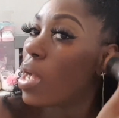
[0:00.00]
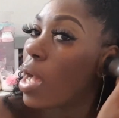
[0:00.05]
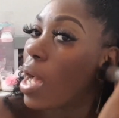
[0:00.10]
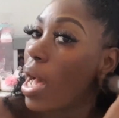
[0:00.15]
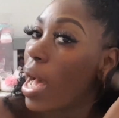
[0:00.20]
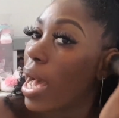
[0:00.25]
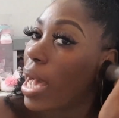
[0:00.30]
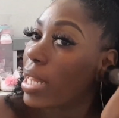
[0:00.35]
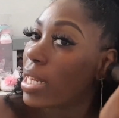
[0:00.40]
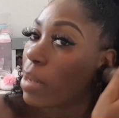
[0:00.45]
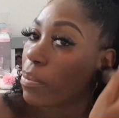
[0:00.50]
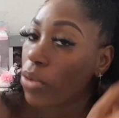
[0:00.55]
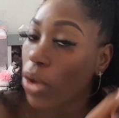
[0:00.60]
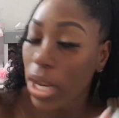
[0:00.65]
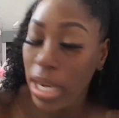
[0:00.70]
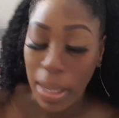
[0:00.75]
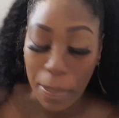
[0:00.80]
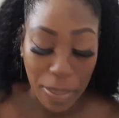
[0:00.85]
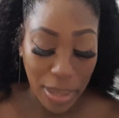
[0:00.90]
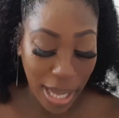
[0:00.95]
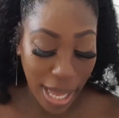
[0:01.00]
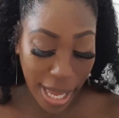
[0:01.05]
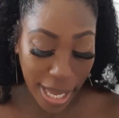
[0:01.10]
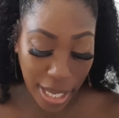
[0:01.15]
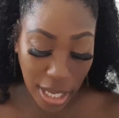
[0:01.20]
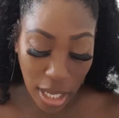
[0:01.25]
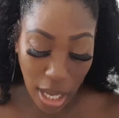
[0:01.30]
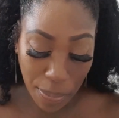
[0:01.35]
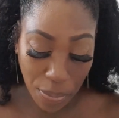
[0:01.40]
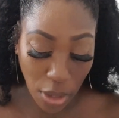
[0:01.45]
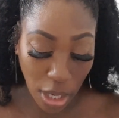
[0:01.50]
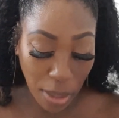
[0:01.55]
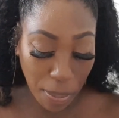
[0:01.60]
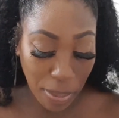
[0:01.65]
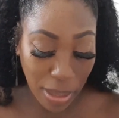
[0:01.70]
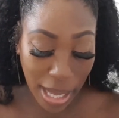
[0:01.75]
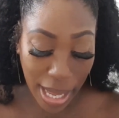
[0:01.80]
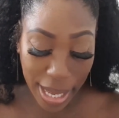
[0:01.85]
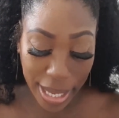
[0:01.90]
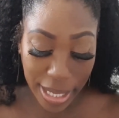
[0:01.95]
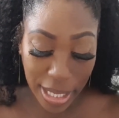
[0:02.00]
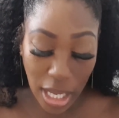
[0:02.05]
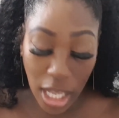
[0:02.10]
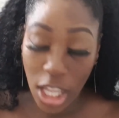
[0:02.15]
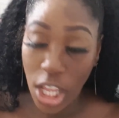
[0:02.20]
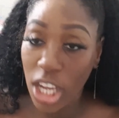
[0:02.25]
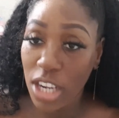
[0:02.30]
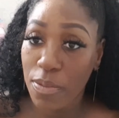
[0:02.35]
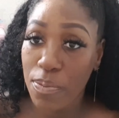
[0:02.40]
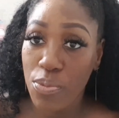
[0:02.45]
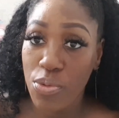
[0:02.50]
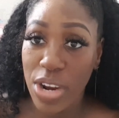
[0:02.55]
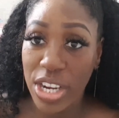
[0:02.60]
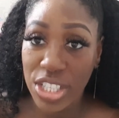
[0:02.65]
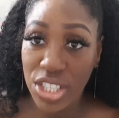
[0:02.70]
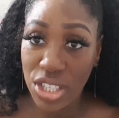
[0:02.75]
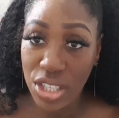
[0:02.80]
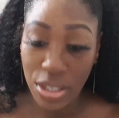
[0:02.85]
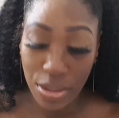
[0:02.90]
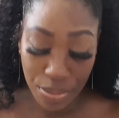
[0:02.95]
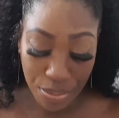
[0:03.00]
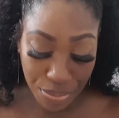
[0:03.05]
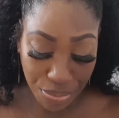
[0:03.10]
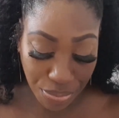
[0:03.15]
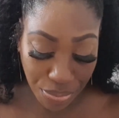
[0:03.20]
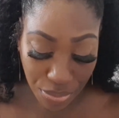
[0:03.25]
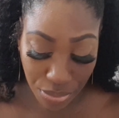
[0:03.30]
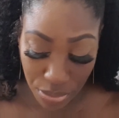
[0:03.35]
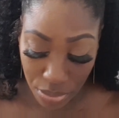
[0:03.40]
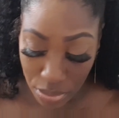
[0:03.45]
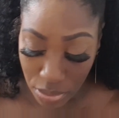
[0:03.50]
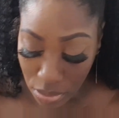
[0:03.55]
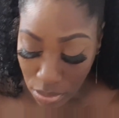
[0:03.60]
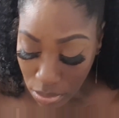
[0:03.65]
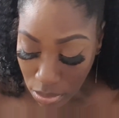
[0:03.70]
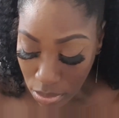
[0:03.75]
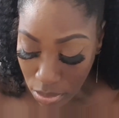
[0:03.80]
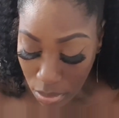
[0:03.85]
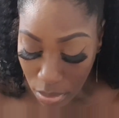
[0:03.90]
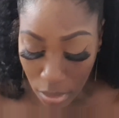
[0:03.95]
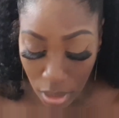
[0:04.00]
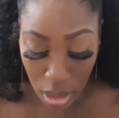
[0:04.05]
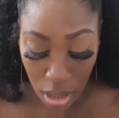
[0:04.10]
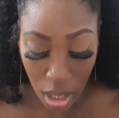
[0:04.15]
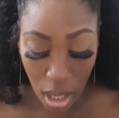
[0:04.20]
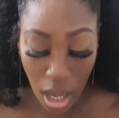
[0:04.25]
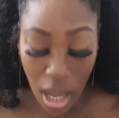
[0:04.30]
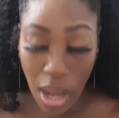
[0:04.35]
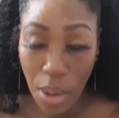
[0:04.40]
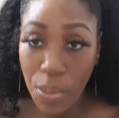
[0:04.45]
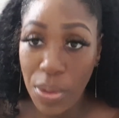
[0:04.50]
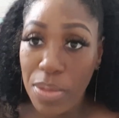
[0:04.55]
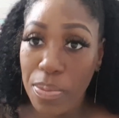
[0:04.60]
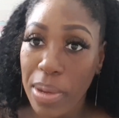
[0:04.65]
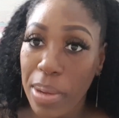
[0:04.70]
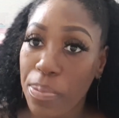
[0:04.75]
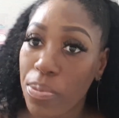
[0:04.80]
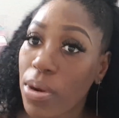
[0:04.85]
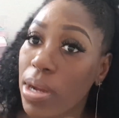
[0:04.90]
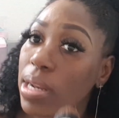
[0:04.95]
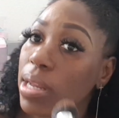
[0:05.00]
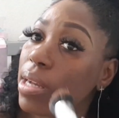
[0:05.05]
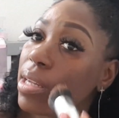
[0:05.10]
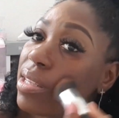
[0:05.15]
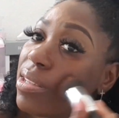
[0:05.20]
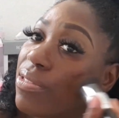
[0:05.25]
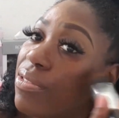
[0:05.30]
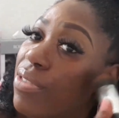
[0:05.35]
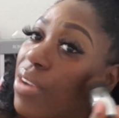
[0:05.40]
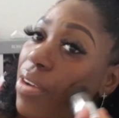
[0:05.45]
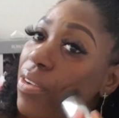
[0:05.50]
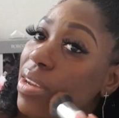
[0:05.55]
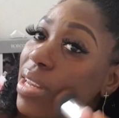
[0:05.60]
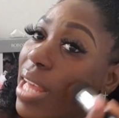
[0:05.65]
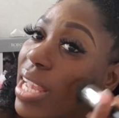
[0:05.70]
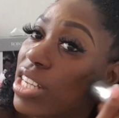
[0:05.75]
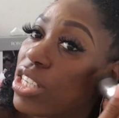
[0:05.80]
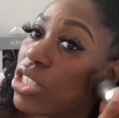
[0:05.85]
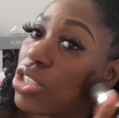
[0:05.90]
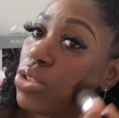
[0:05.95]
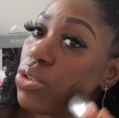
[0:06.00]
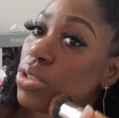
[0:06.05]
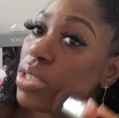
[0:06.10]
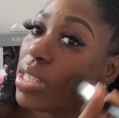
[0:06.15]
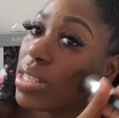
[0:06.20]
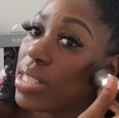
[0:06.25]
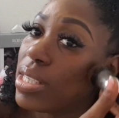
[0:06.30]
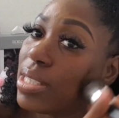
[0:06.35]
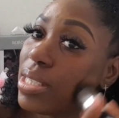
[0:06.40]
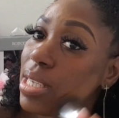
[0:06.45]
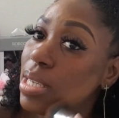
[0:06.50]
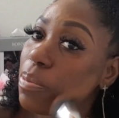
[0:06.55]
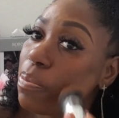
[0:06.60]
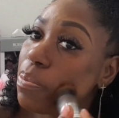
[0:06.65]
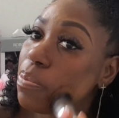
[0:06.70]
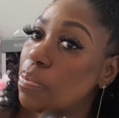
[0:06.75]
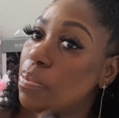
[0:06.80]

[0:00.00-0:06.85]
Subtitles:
And I'm not applying a lot of pressure with my product. Very light, just using the tip